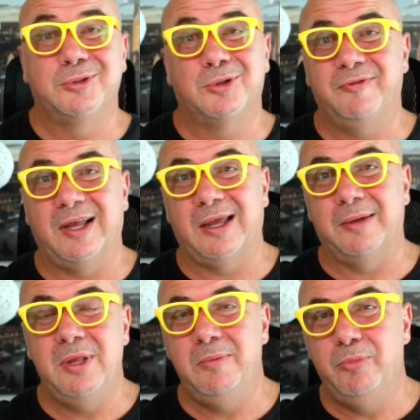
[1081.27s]
some sort of like
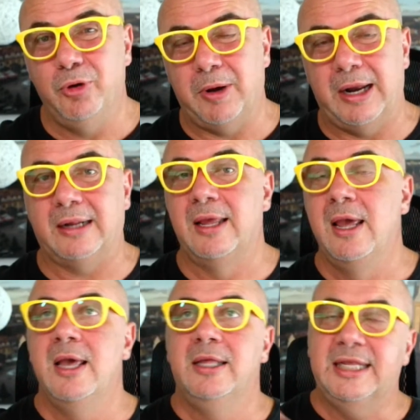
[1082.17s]
a mini book product.
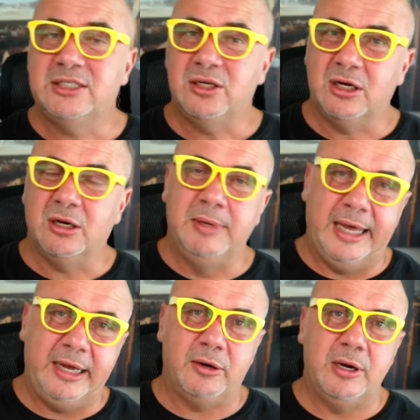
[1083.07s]
That's going to come
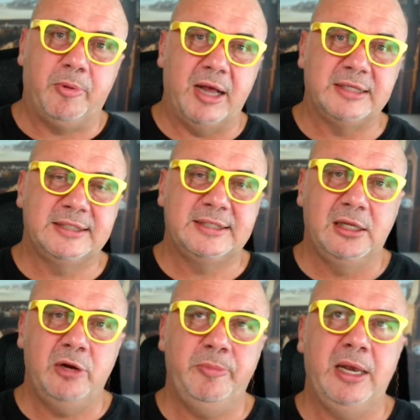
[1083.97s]
later in the process a
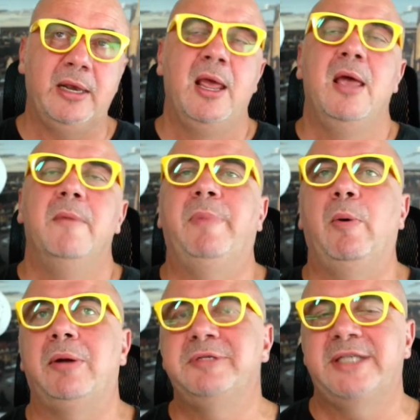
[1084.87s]
little bit.
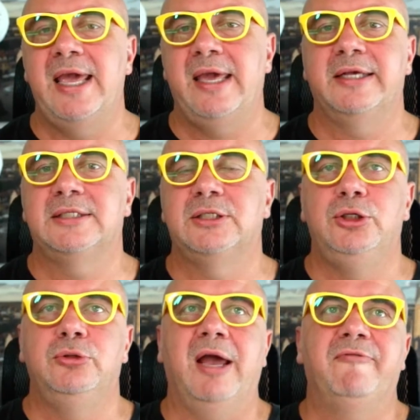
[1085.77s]
But what I'm saying is
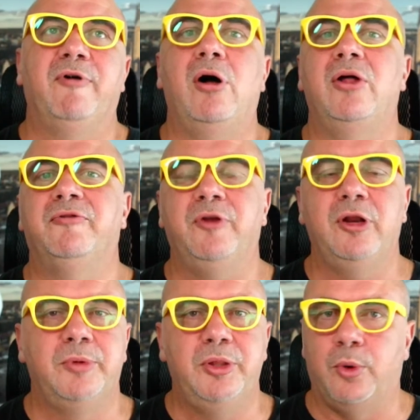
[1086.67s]
you have all the
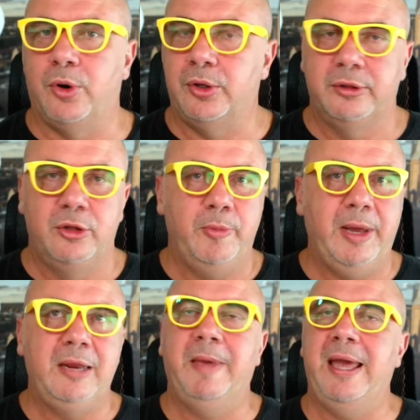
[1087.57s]
freedom in the world.
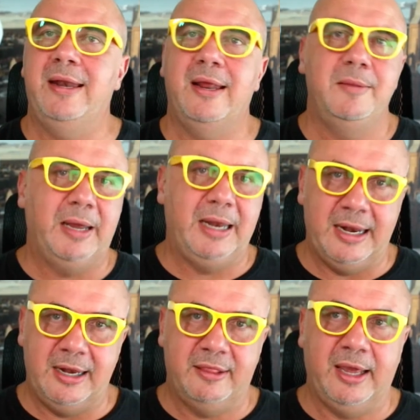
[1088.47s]
Nobody paid
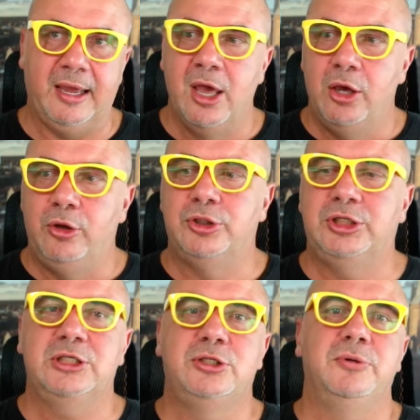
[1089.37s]
anybody anything. You're
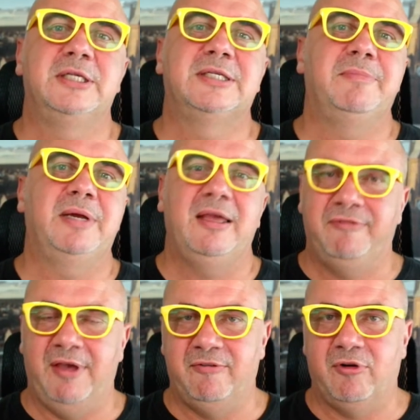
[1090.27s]
just doing somebody
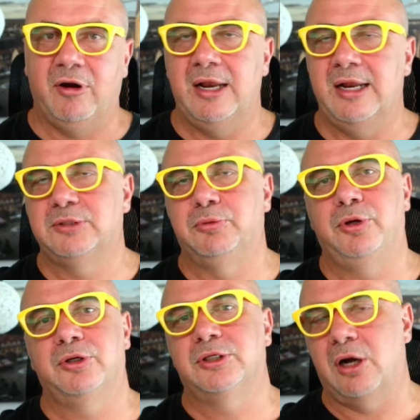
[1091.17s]
a favor, and that's
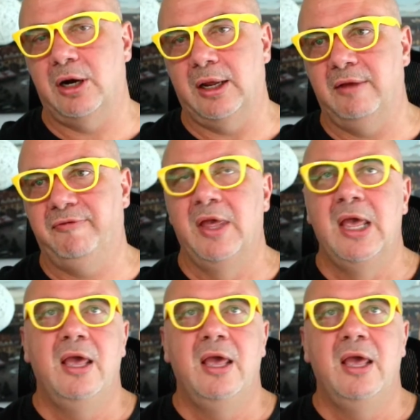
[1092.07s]
where you're starting.